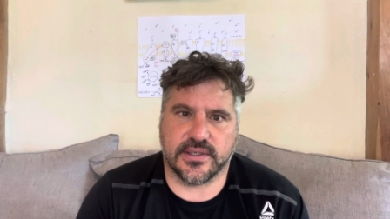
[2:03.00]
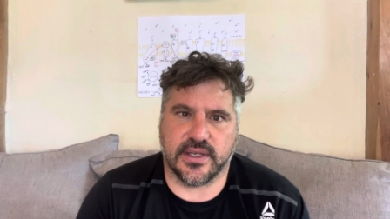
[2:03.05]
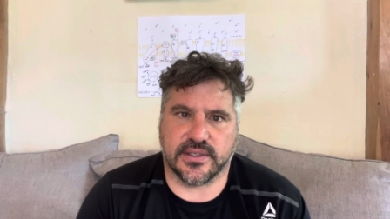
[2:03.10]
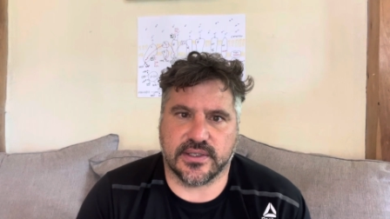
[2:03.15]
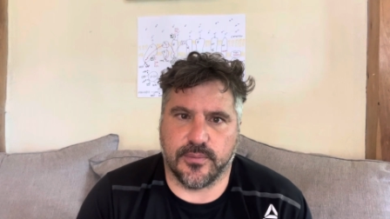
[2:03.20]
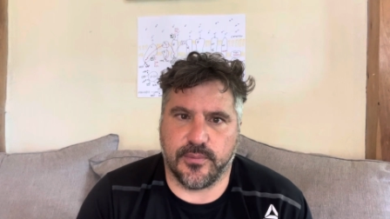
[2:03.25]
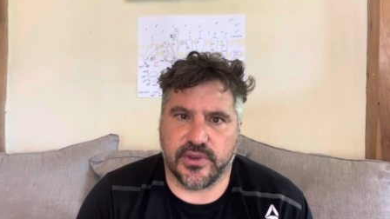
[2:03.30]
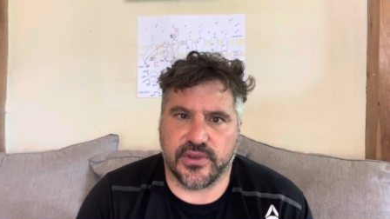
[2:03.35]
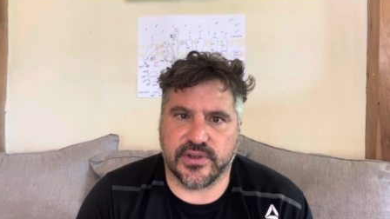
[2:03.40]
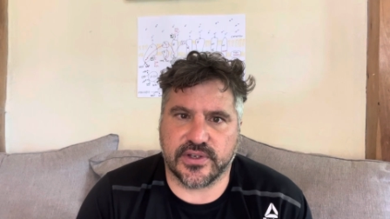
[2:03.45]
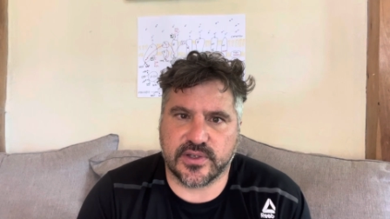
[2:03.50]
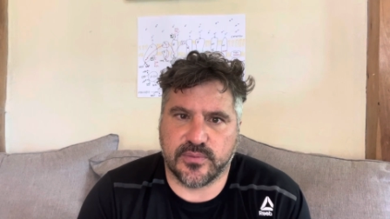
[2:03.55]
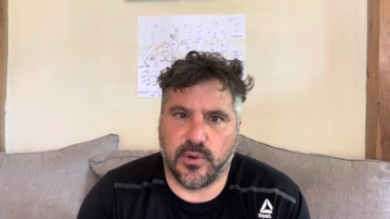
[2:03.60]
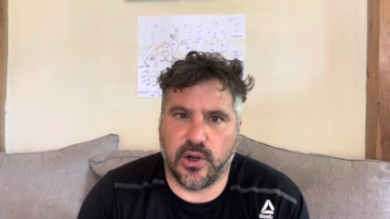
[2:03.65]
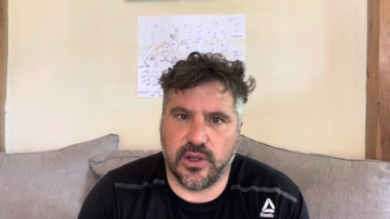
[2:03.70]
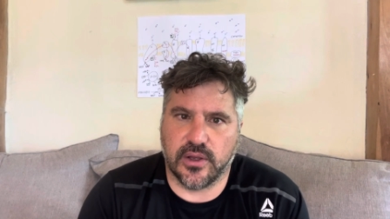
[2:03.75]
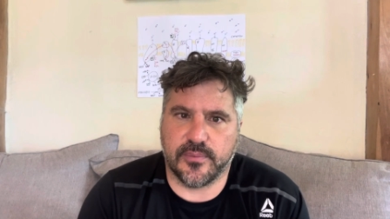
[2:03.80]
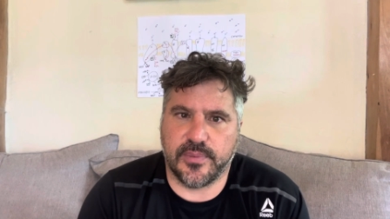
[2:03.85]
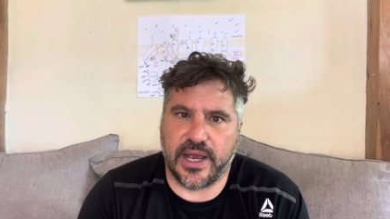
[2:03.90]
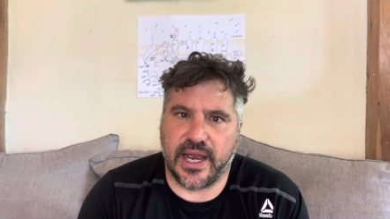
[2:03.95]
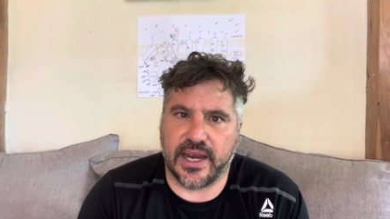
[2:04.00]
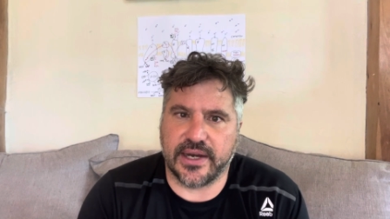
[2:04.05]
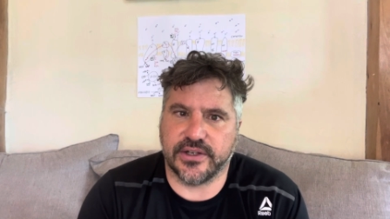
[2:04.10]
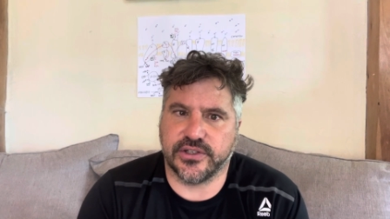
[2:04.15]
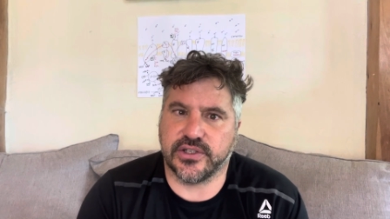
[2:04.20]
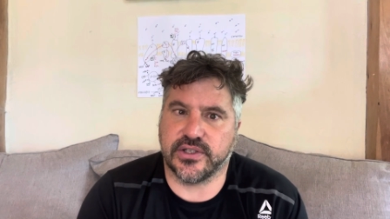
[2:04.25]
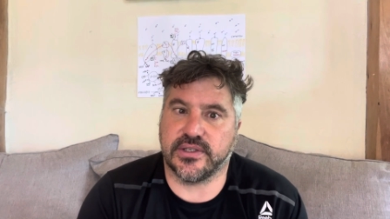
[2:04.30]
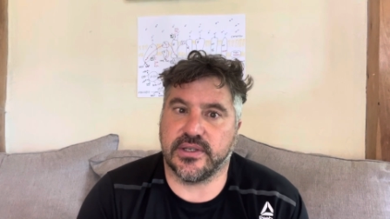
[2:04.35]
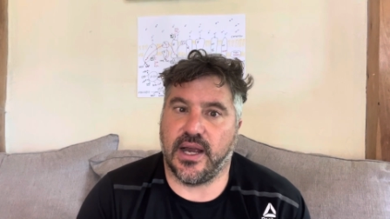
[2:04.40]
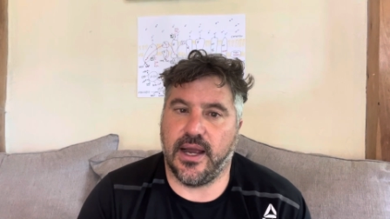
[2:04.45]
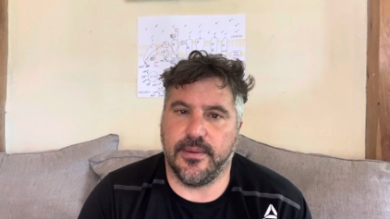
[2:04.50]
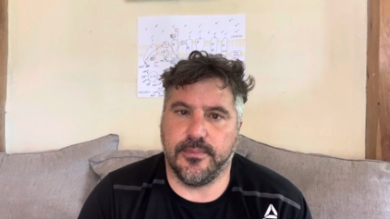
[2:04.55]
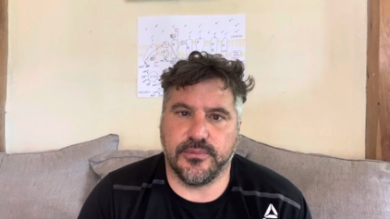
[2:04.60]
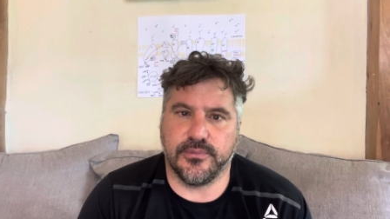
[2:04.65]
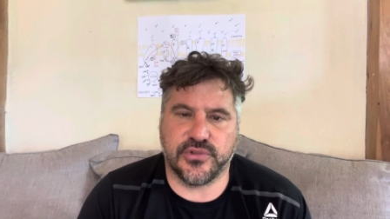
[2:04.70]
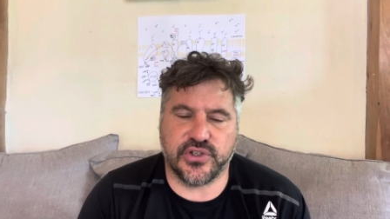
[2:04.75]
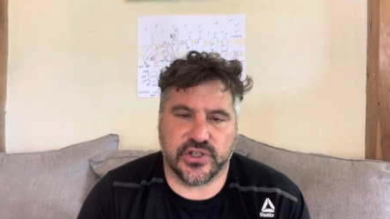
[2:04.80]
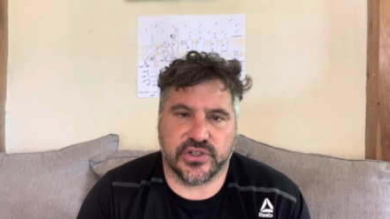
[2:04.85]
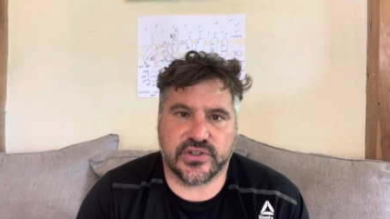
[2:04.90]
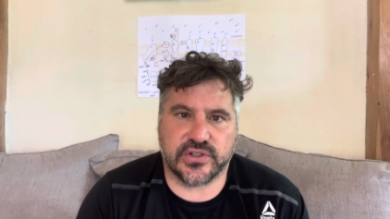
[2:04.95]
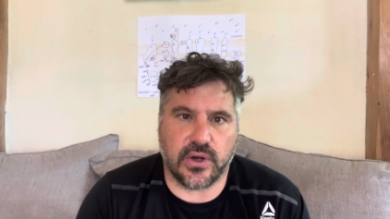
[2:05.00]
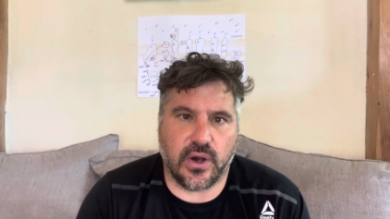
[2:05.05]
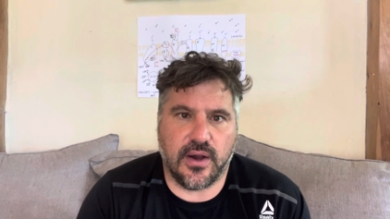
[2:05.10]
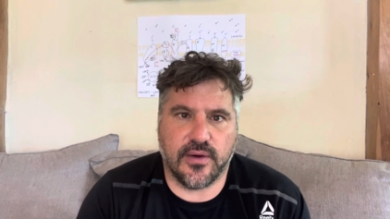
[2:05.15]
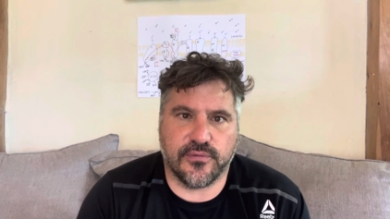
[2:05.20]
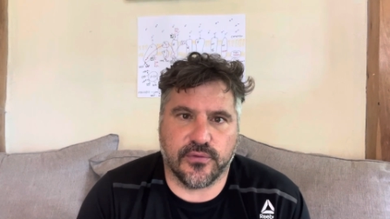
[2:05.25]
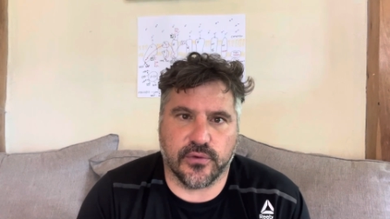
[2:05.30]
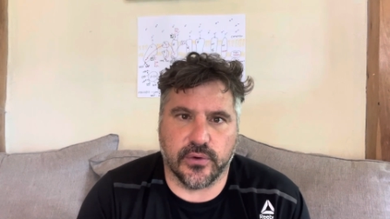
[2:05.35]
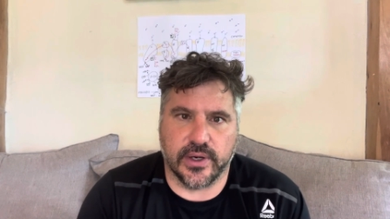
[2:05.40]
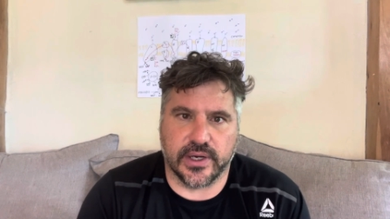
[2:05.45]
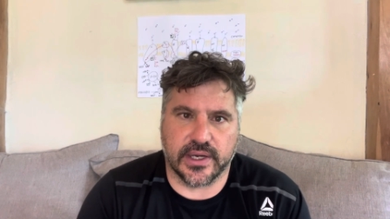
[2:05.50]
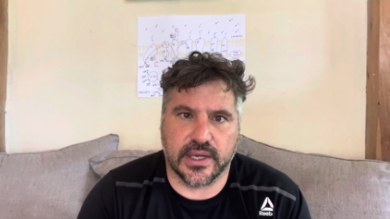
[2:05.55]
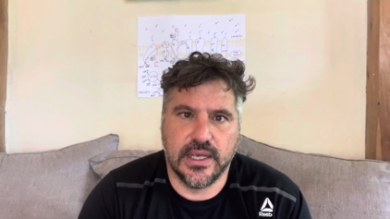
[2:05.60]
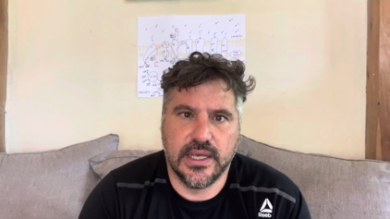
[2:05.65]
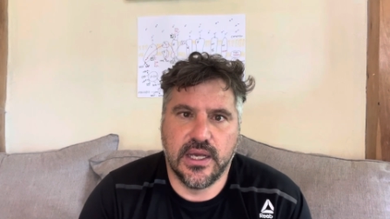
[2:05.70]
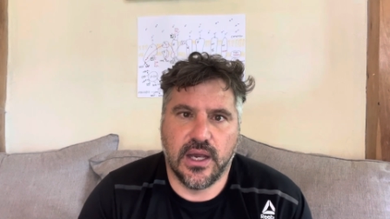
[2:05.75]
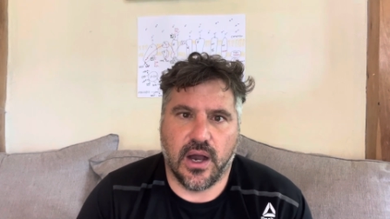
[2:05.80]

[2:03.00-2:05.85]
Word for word: on some of the smaller packages. I'm just offering